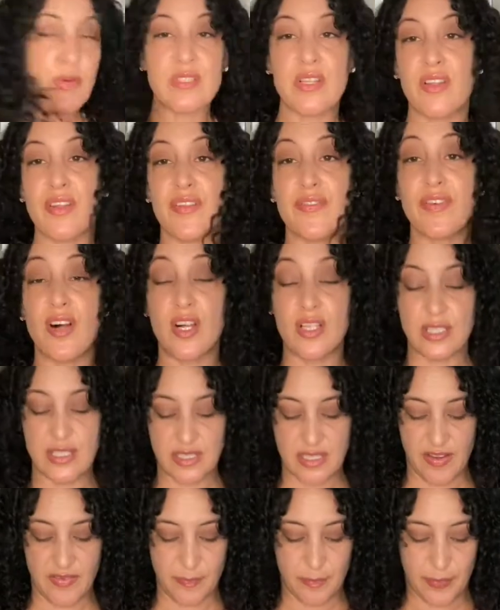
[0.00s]
all the fall
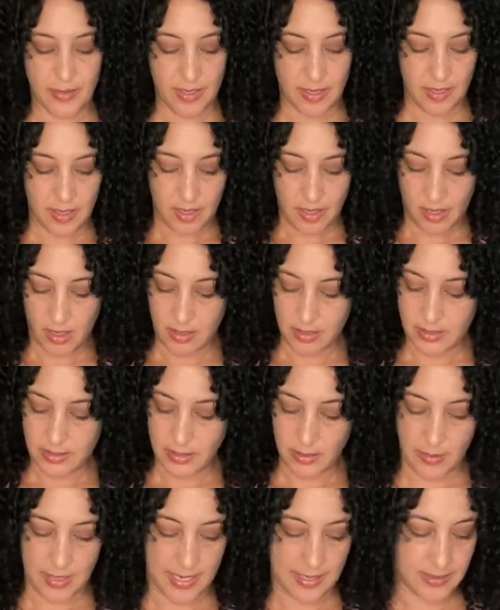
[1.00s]
stuff, but
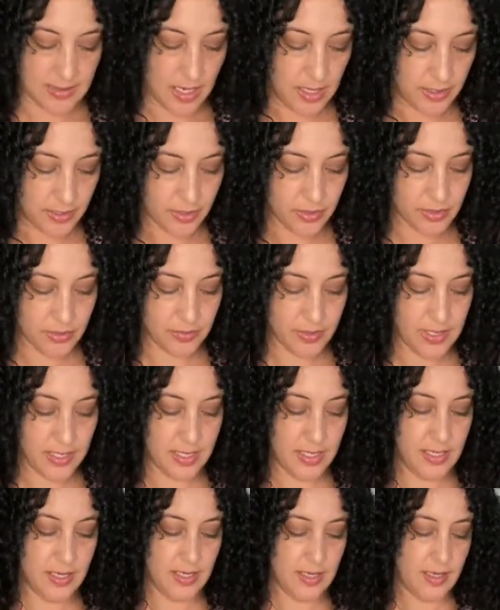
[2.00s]
also at Dollar
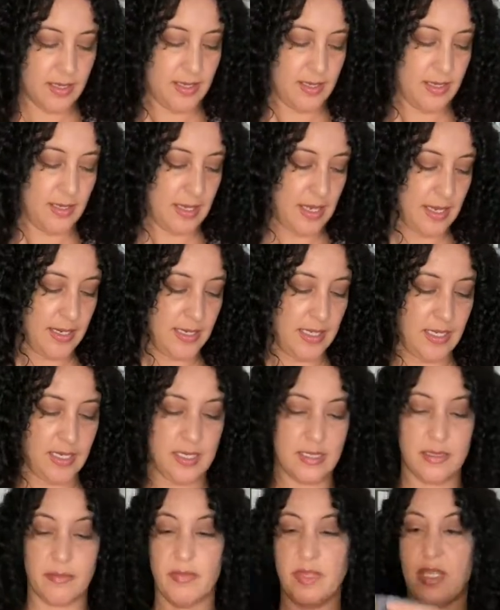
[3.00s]
Tree, I
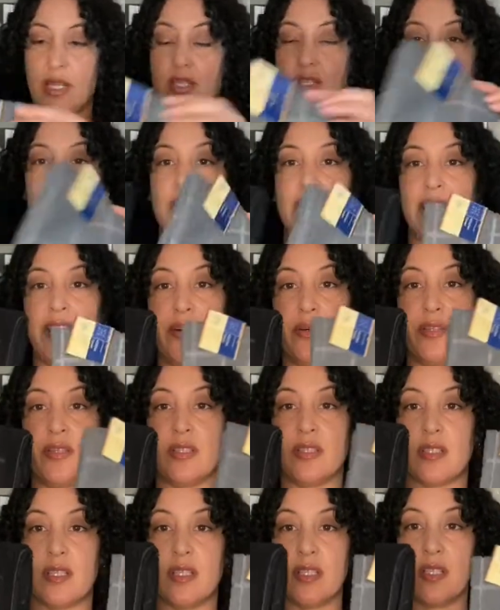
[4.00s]
needed some kitchen
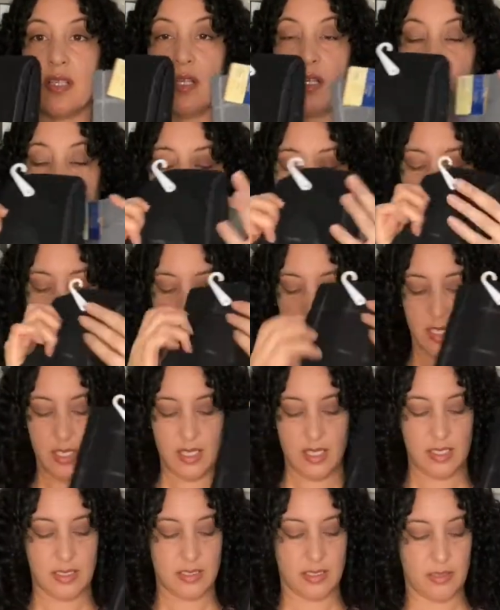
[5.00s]
towels.
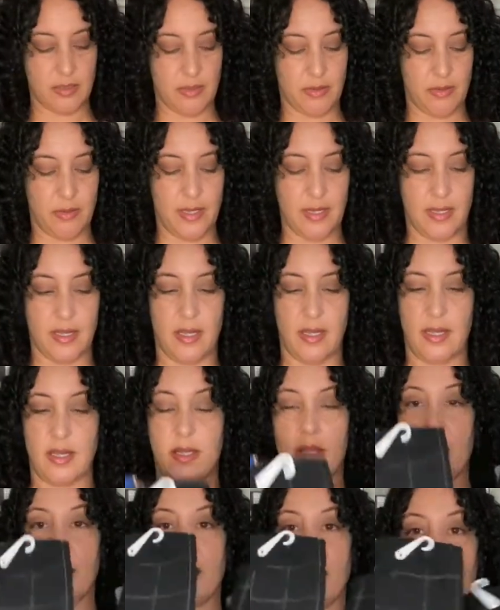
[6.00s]
So I got
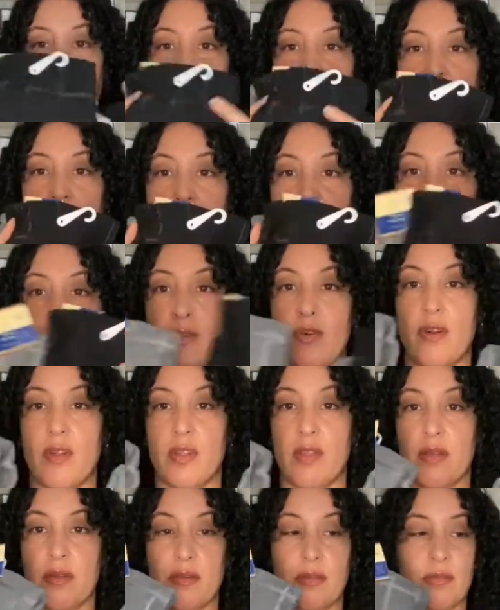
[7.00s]
4 of
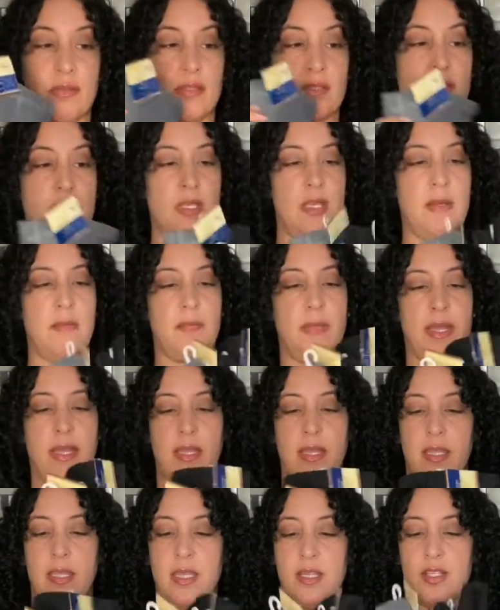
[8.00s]
those in
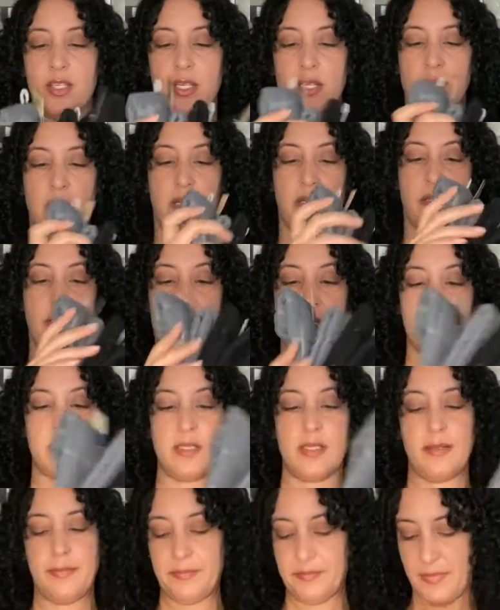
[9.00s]
my kitchen colors,
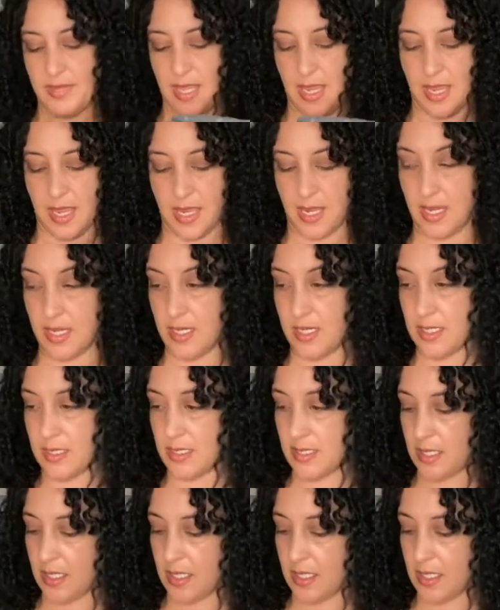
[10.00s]
and